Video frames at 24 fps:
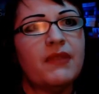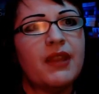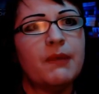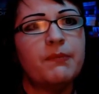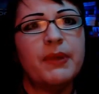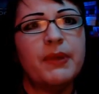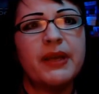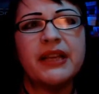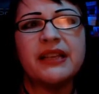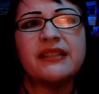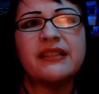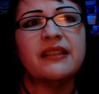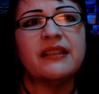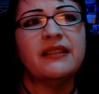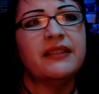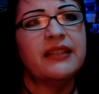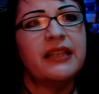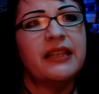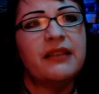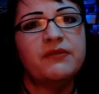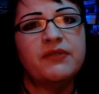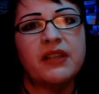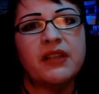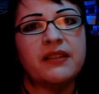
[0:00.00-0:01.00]
because it
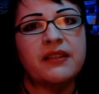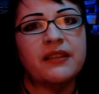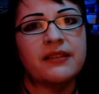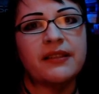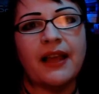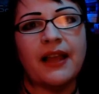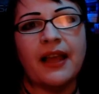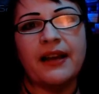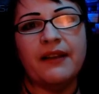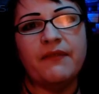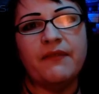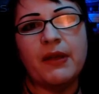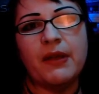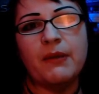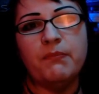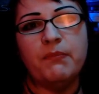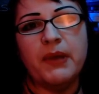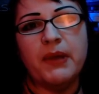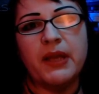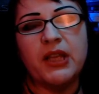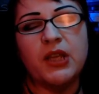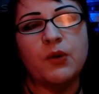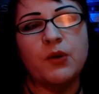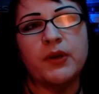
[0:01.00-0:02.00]
leaves it this kind of
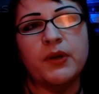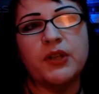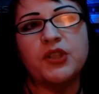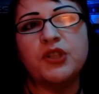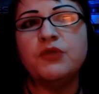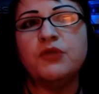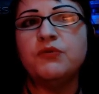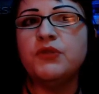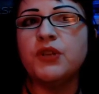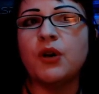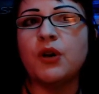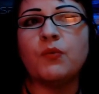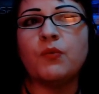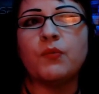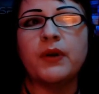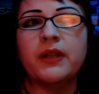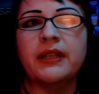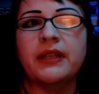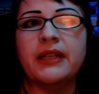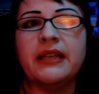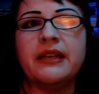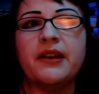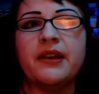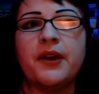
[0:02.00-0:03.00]
ambiguous. You don't
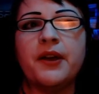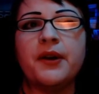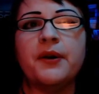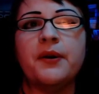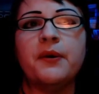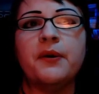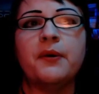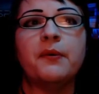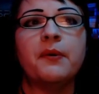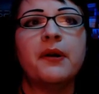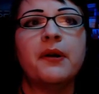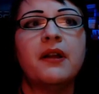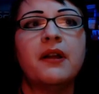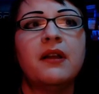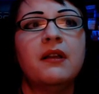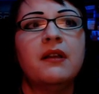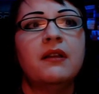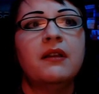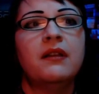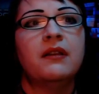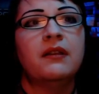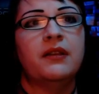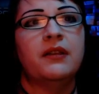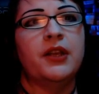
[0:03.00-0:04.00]
really know,
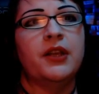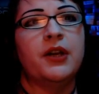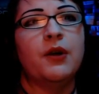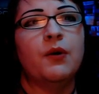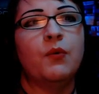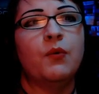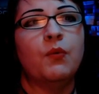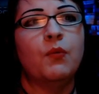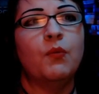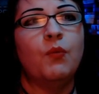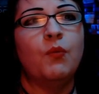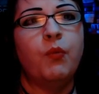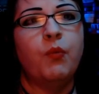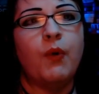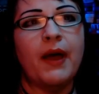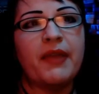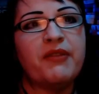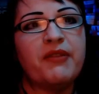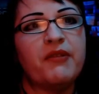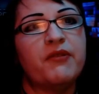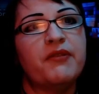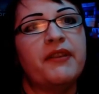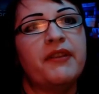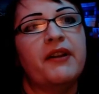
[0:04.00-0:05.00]
you know,
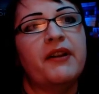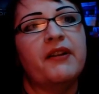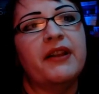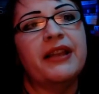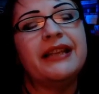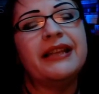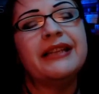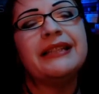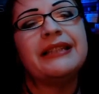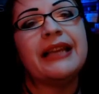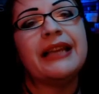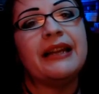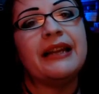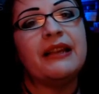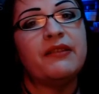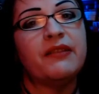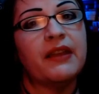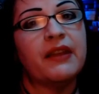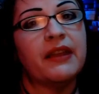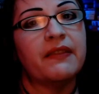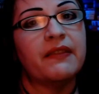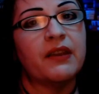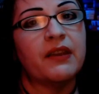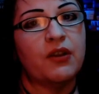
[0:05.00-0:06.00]
whether there is
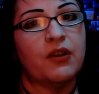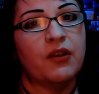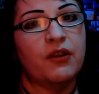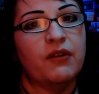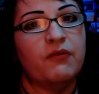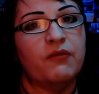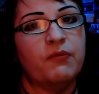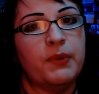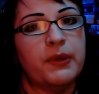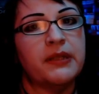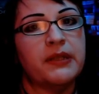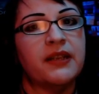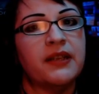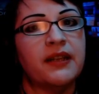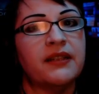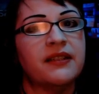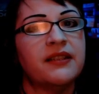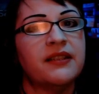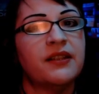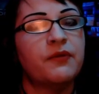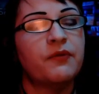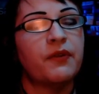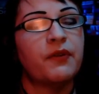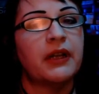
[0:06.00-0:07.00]
anything that could have been done
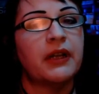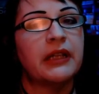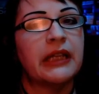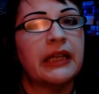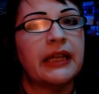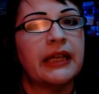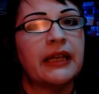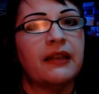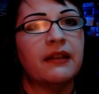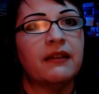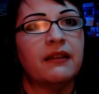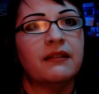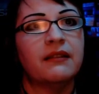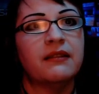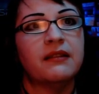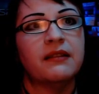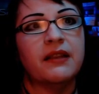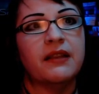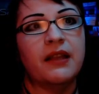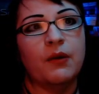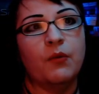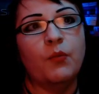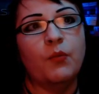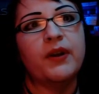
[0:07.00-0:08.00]
differently
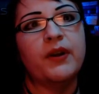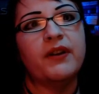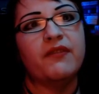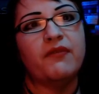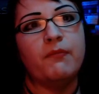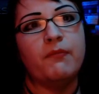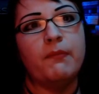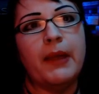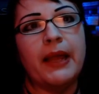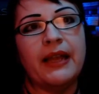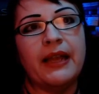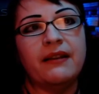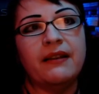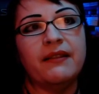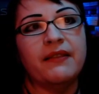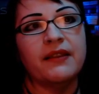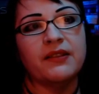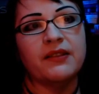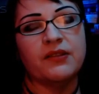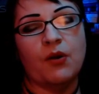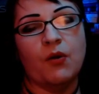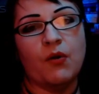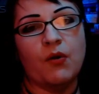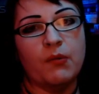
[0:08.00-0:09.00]
that would have made
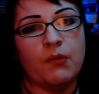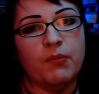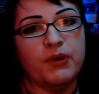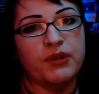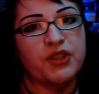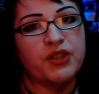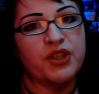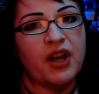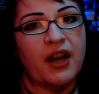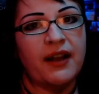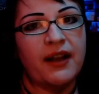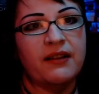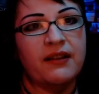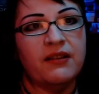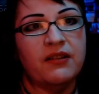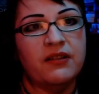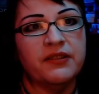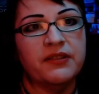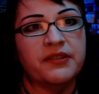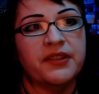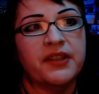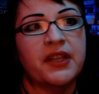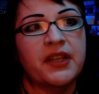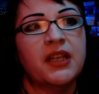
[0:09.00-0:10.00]
this horrible
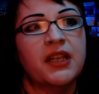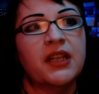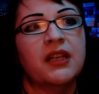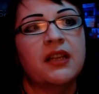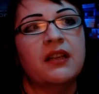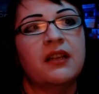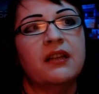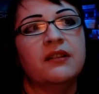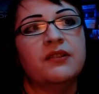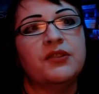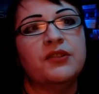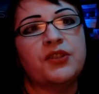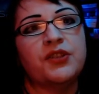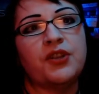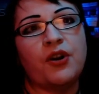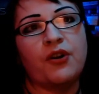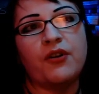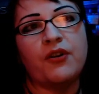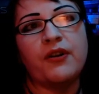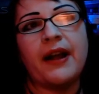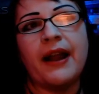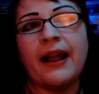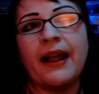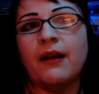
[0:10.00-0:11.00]
child
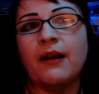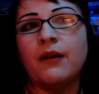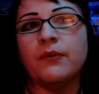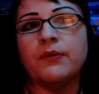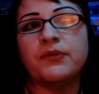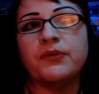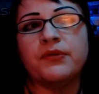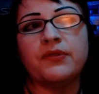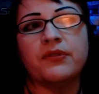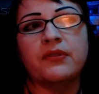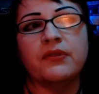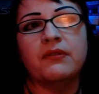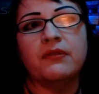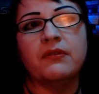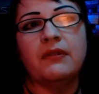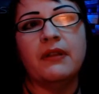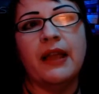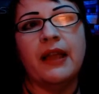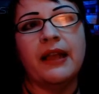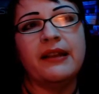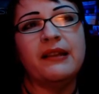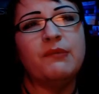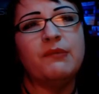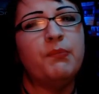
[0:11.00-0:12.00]
turn out
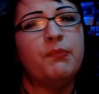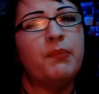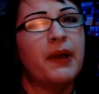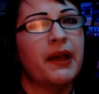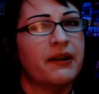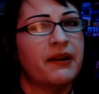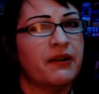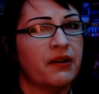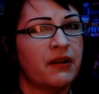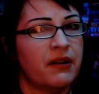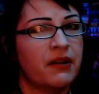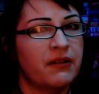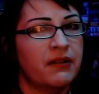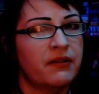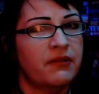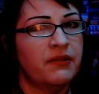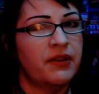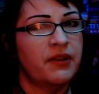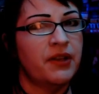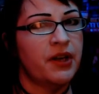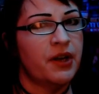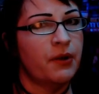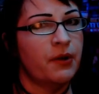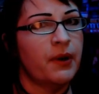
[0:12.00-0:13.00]
any better.
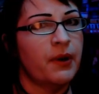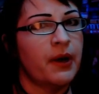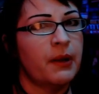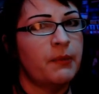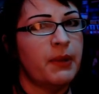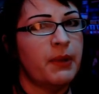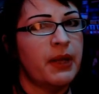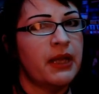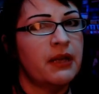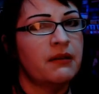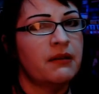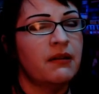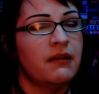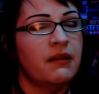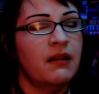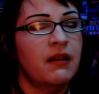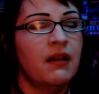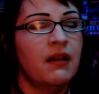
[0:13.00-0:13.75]
You know what I mean?